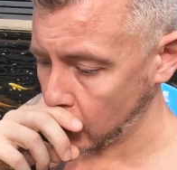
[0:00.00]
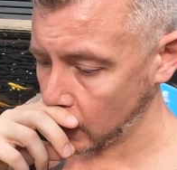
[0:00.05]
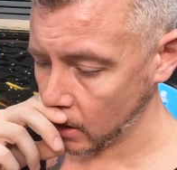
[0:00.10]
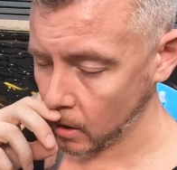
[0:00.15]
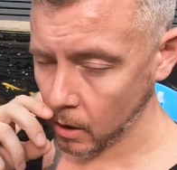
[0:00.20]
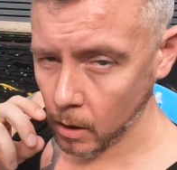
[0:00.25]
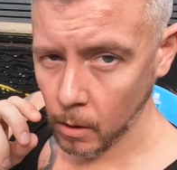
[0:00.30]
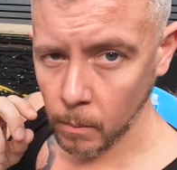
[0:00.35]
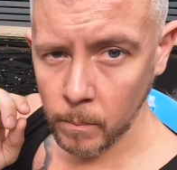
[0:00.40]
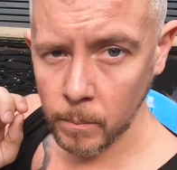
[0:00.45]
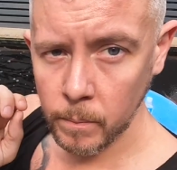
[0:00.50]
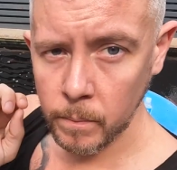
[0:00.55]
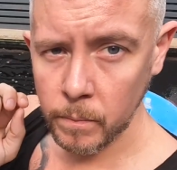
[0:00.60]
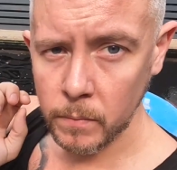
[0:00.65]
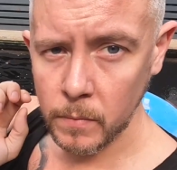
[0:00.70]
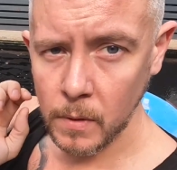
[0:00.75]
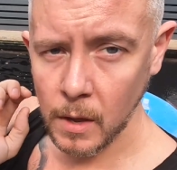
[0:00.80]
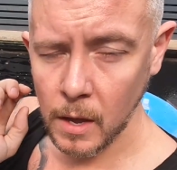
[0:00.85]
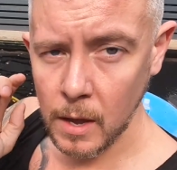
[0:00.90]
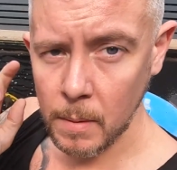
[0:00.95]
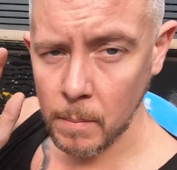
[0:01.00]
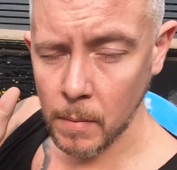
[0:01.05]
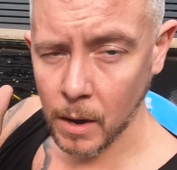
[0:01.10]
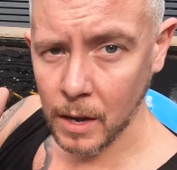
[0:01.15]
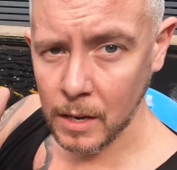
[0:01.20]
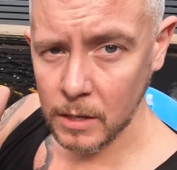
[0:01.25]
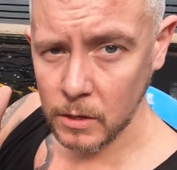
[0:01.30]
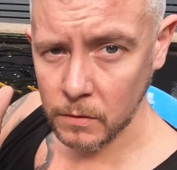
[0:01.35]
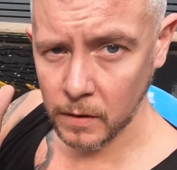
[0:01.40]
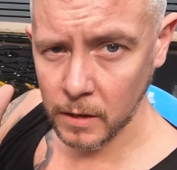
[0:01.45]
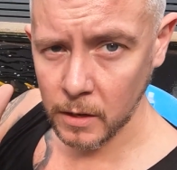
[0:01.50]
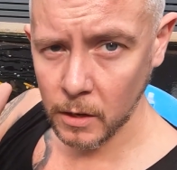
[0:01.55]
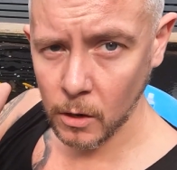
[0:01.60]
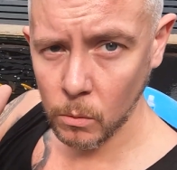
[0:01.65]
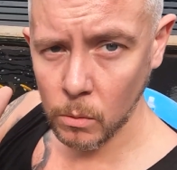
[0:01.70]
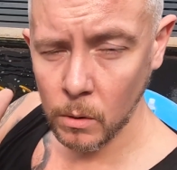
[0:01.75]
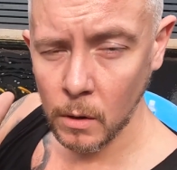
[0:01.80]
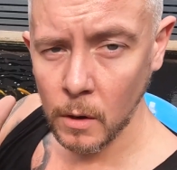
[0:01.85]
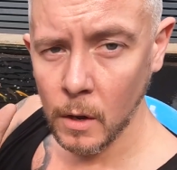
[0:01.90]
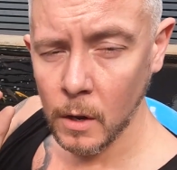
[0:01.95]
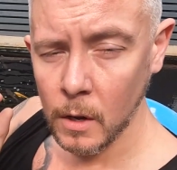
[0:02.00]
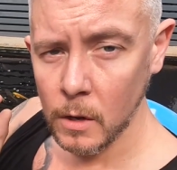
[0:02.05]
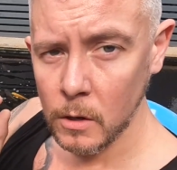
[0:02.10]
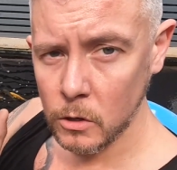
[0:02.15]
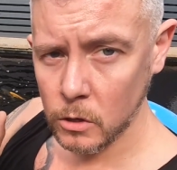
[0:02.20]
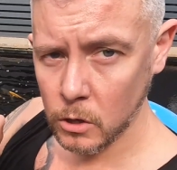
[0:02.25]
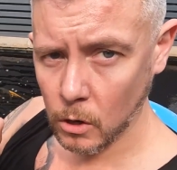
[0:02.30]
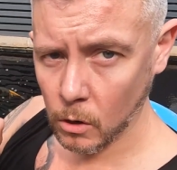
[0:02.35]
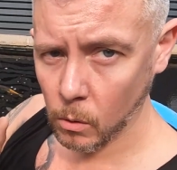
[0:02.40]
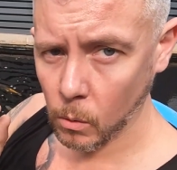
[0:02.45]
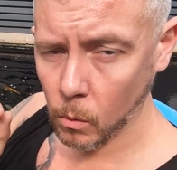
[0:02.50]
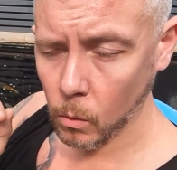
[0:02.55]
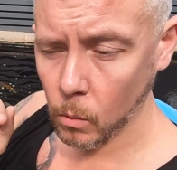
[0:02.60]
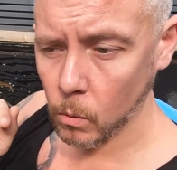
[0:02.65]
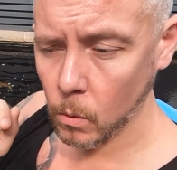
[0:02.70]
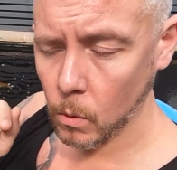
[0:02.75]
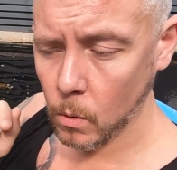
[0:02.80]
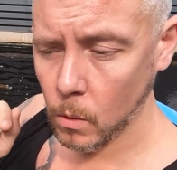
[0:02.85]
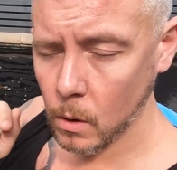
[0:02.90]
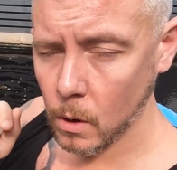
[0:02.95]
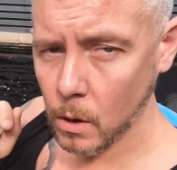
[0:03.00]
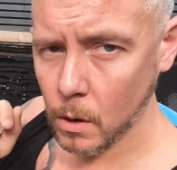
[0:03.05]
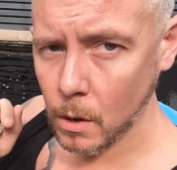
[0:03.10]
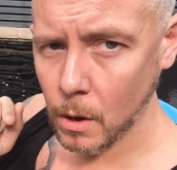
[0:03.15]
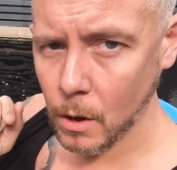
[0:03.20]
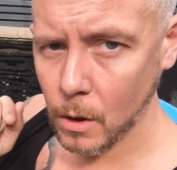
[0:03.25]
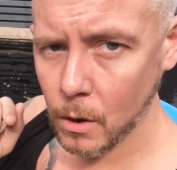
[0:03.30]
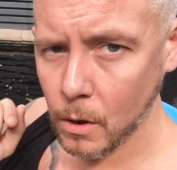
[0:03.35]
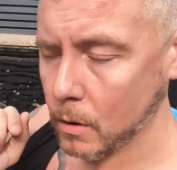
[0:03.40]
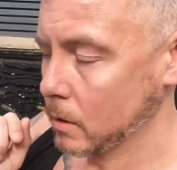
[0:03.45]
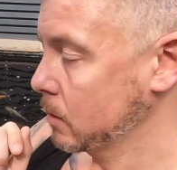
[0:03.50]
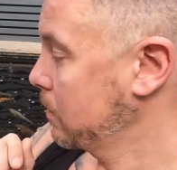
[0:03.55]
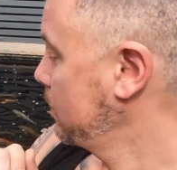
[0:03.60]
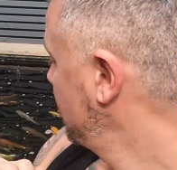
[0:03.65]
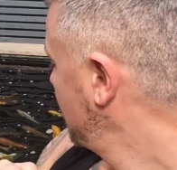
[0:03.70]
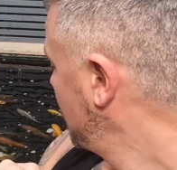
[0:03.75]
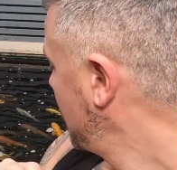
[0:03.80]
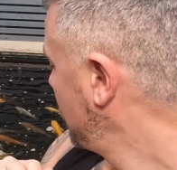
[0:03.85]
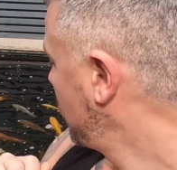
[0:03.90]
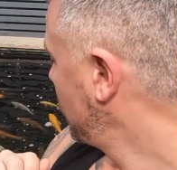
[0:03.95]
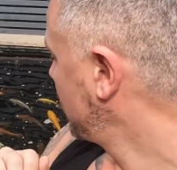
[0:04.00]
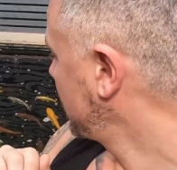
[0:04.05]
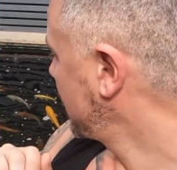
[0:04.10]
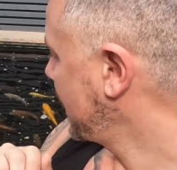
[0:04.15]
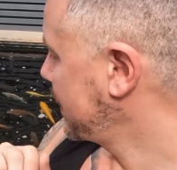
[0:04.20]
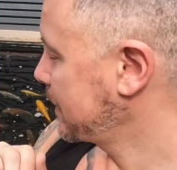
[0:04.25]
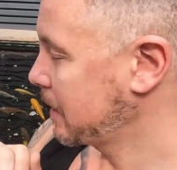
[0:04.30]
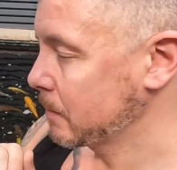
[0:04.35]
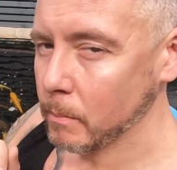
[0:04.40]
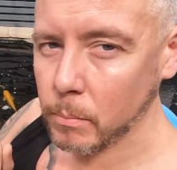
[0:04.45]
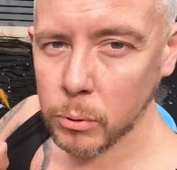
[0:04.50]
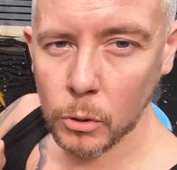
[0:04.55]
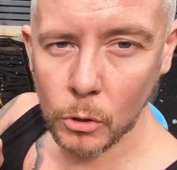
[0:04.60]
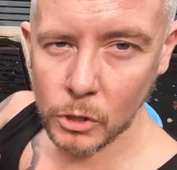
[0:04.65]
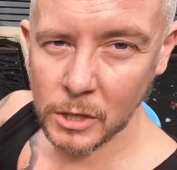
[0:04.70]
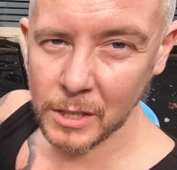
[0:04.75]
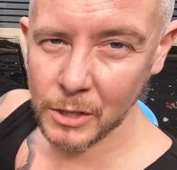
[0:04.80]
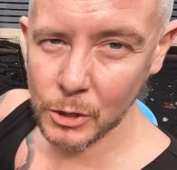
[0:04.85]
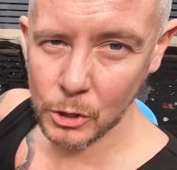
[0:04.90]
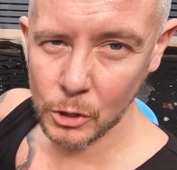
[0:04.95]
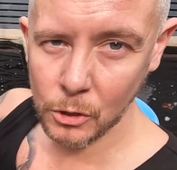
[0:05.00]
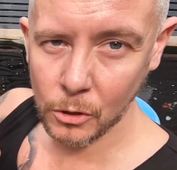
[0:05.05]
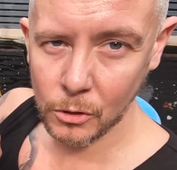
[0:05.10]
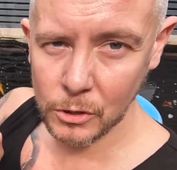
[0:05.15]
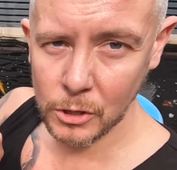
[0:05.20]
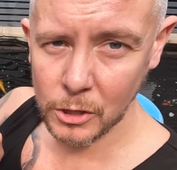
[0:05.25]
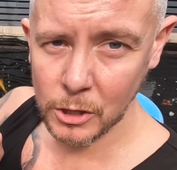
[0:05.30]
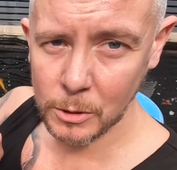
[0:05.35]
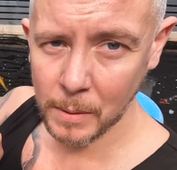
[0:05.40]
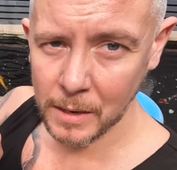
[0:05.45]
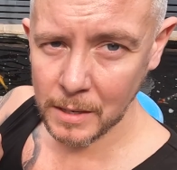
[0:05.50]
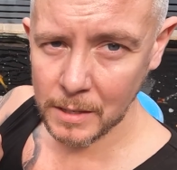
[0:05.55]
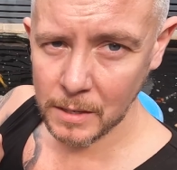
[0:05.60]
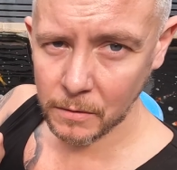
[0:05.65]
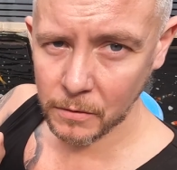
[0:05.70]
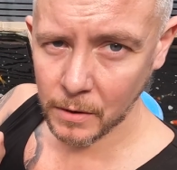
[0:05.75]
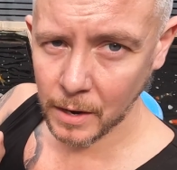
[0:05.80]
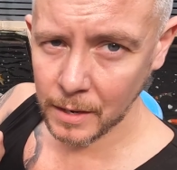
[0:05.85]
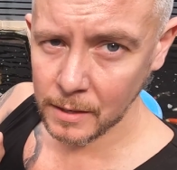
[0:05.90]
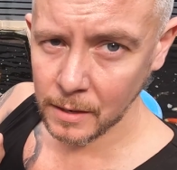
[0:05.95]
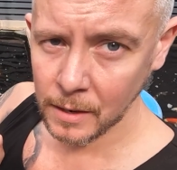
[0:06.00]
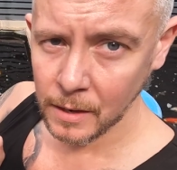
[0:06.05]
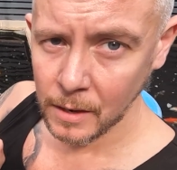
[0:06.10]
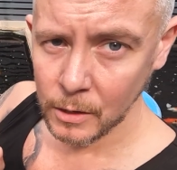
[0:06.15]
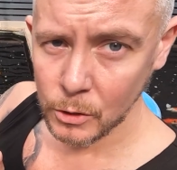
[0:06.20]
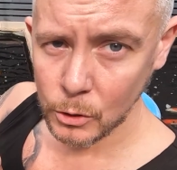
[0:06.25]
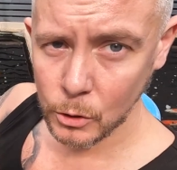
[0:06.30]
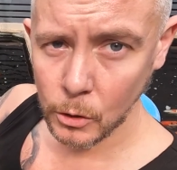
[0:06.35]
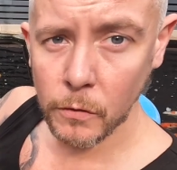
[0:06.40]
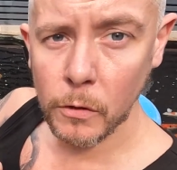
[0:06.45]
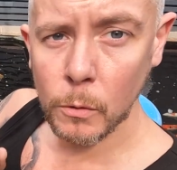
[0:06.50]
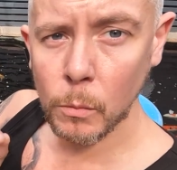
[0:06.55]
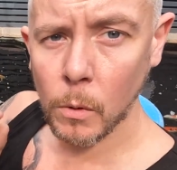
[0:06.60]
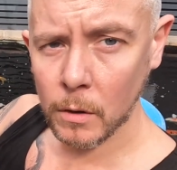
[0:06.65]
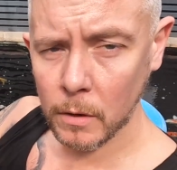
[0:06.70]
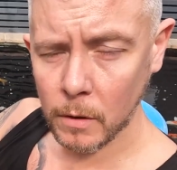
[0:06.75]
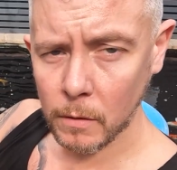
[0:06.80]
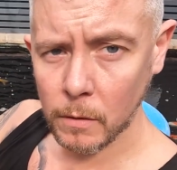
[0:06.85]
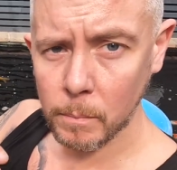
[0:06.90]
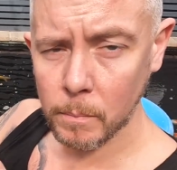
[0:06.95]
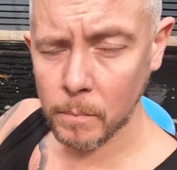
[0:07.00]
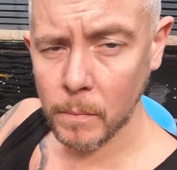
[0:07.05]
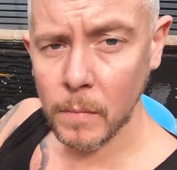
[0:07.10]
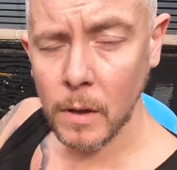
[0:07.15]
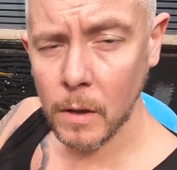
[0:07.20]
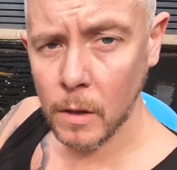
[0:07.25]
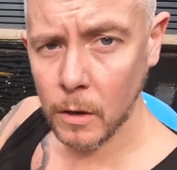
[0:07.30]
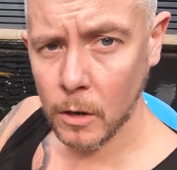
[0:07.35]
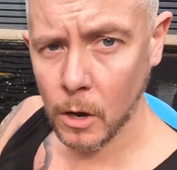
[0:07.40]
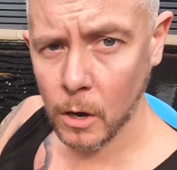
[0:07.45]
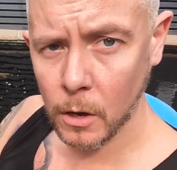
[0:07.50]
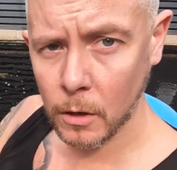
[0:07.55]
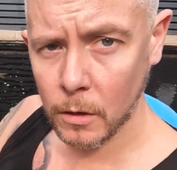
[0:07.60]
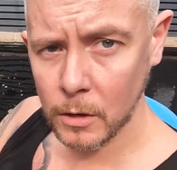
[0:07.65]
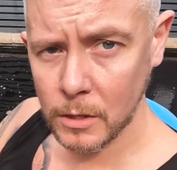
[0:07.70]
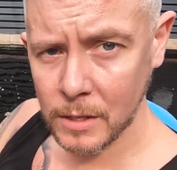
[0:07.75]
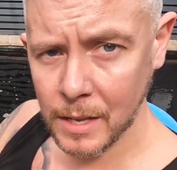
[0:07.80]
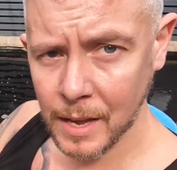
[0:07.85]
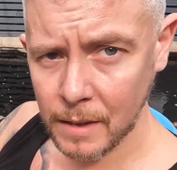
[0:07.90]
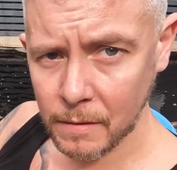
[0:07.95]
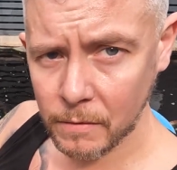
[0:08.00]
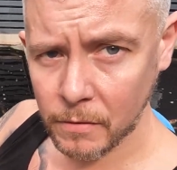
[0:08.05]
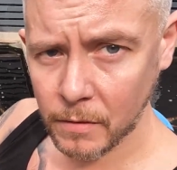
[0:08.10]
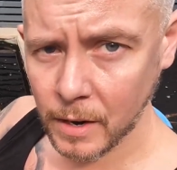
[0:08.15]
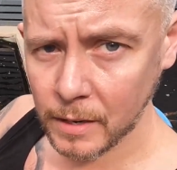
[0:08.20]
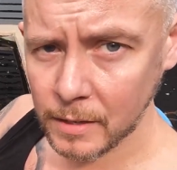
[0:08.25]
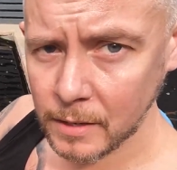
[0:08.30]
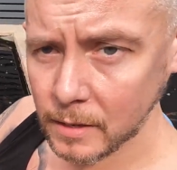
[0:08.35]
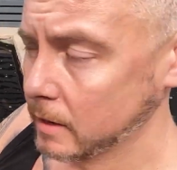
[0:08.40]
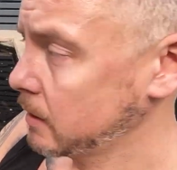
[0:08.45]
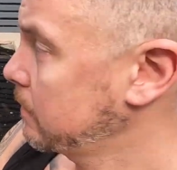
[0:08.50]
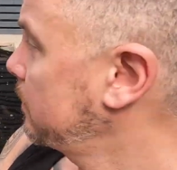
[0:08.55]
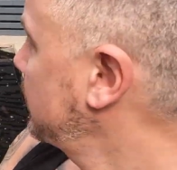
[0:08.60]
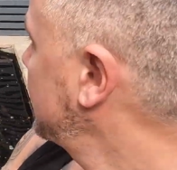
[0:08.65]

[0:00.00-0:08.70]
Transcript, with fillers: um, in my last video. So I won't get him in. Plus, he just looks a spits of Fred. So if you want a, a koi that's like Fred, here